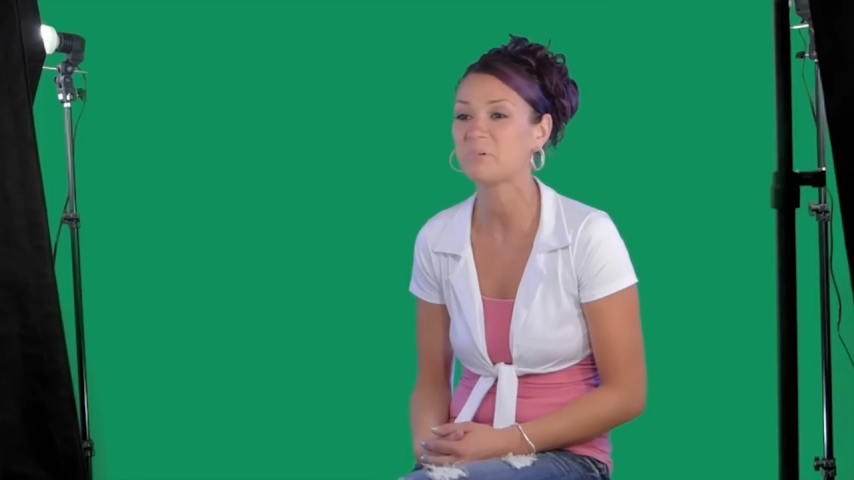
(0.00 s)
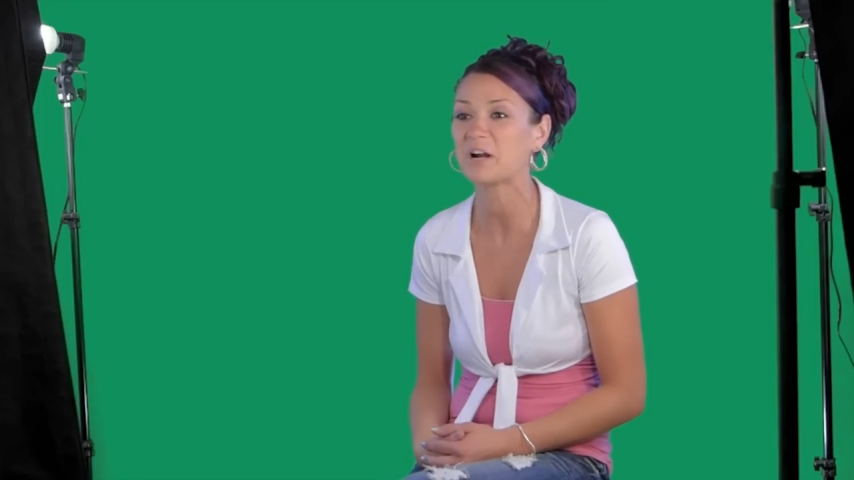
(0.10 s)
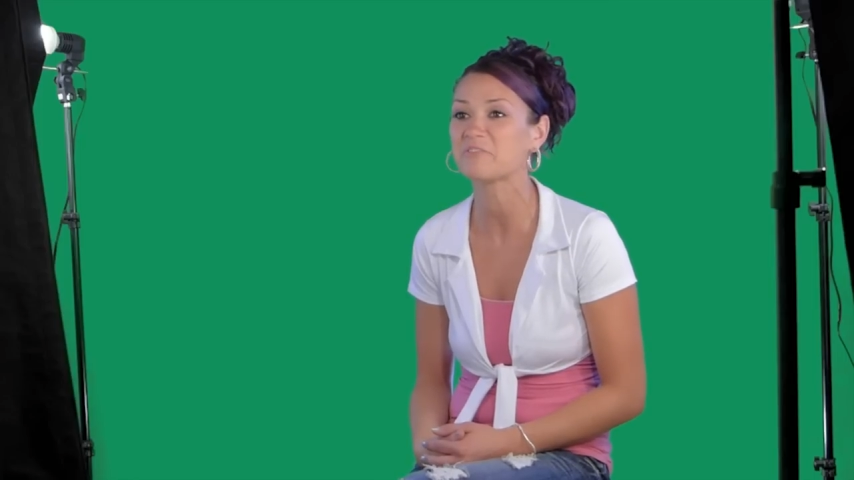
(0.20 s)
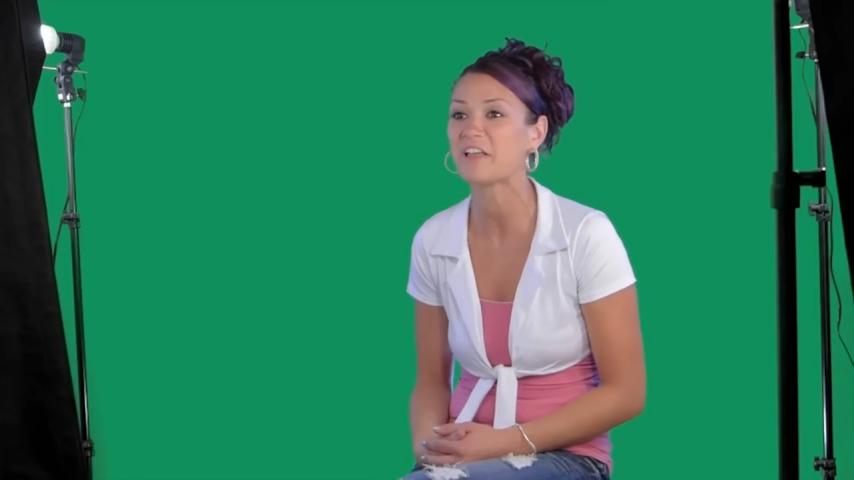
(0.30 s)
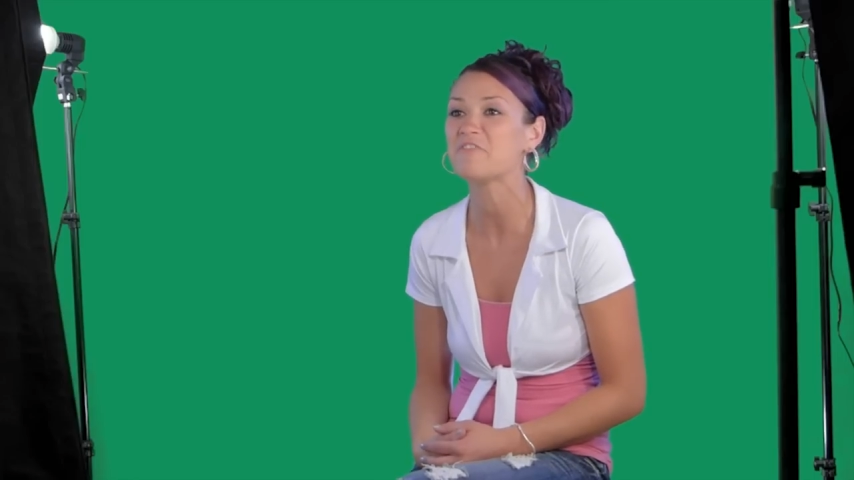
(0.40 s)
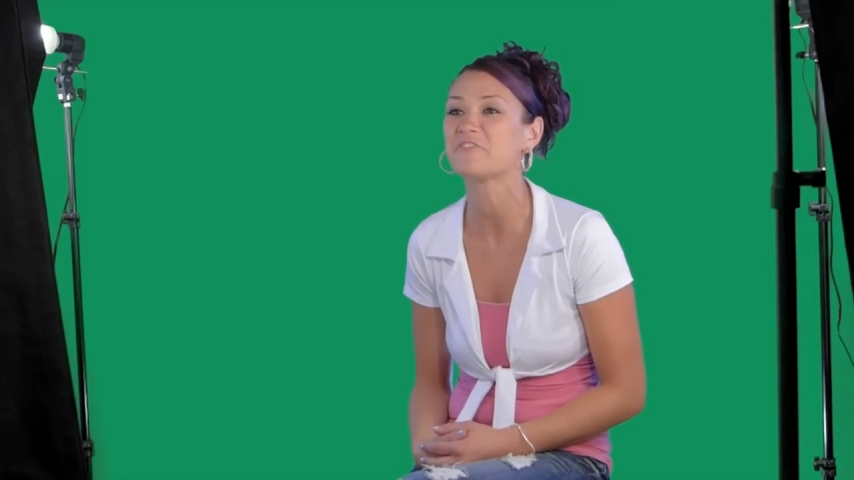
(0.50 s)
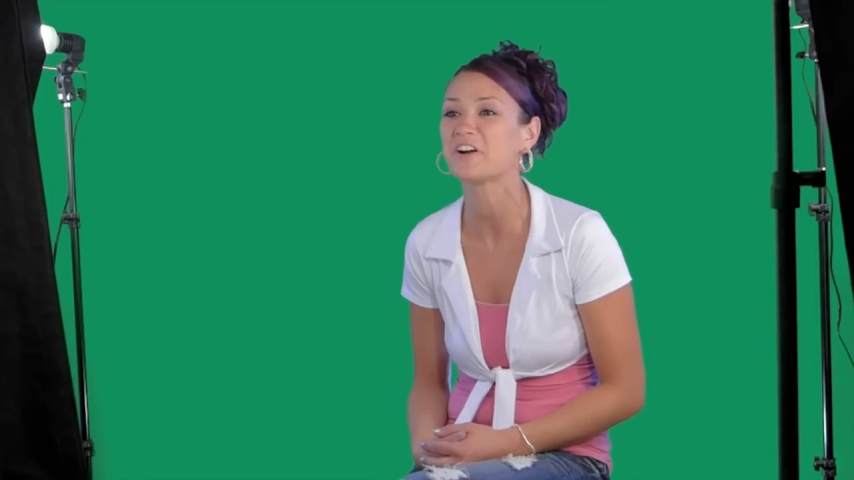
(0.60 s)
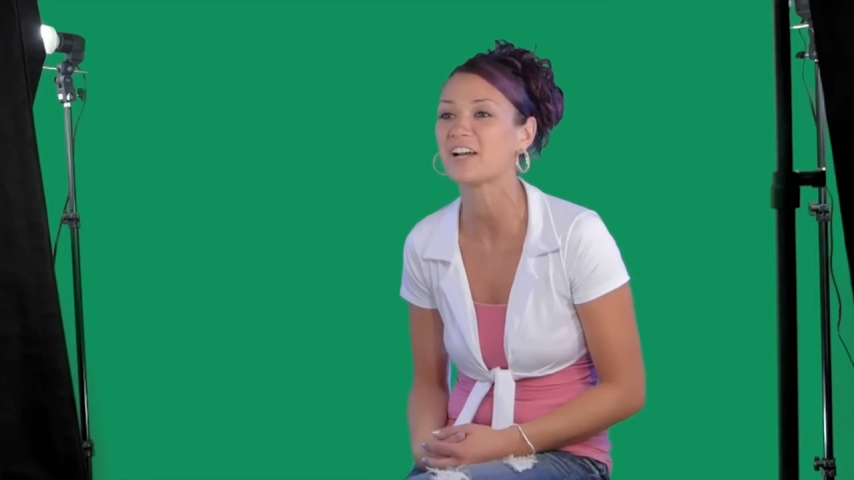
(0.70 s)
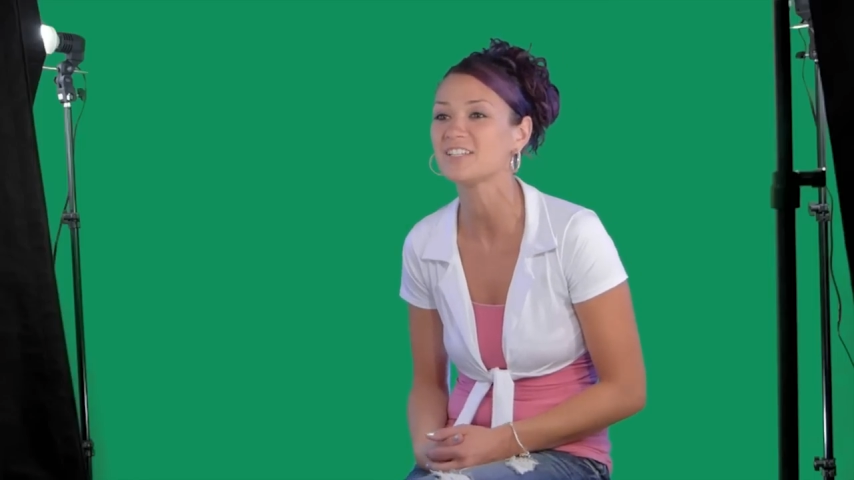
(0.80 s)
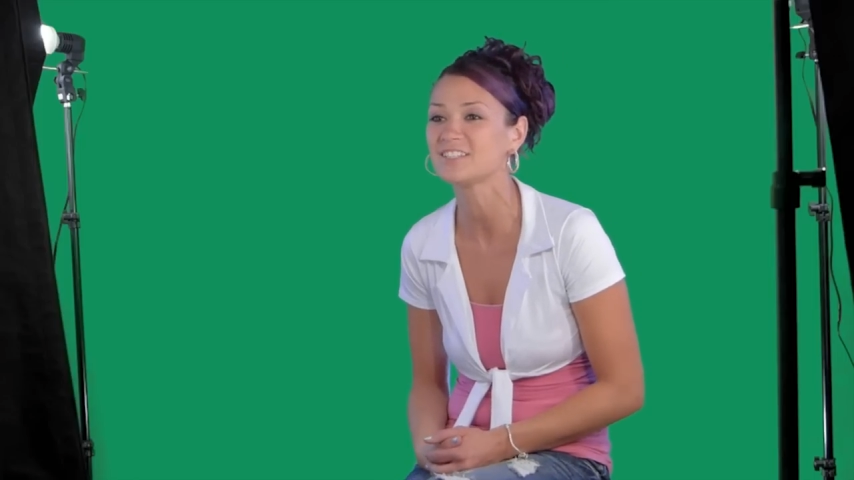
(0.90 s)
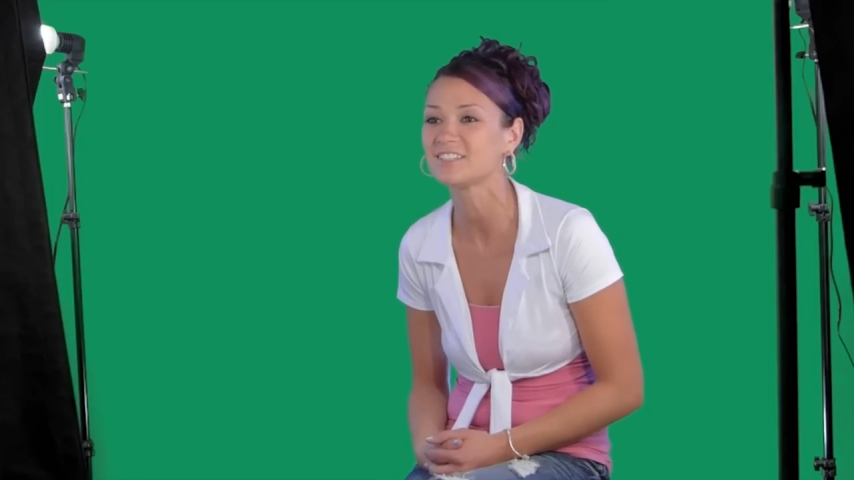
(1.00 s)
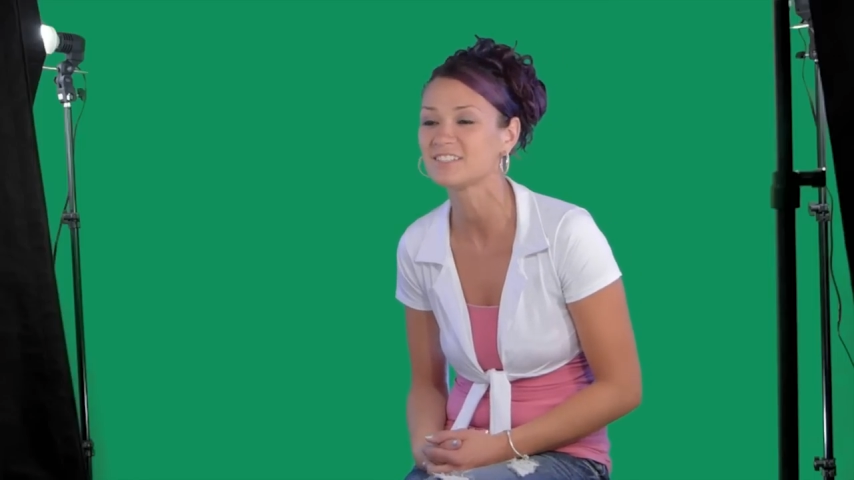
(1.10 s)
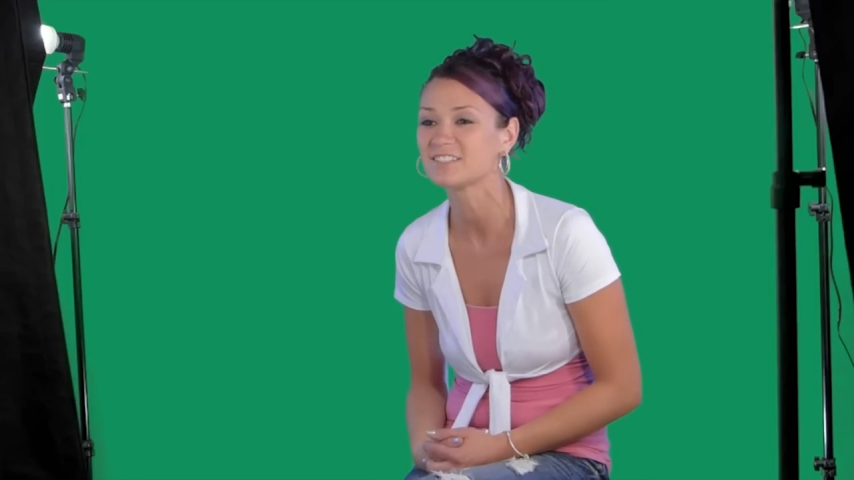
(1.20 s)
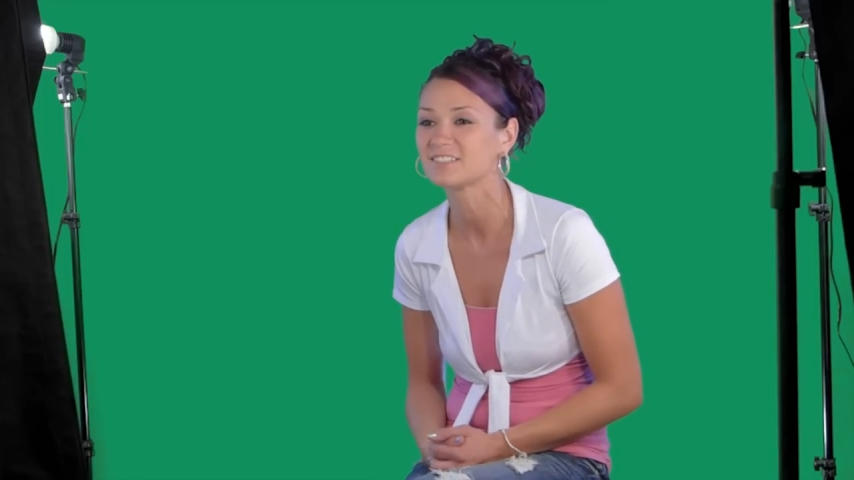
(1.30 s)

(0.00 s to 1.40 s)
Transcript: part of life for us.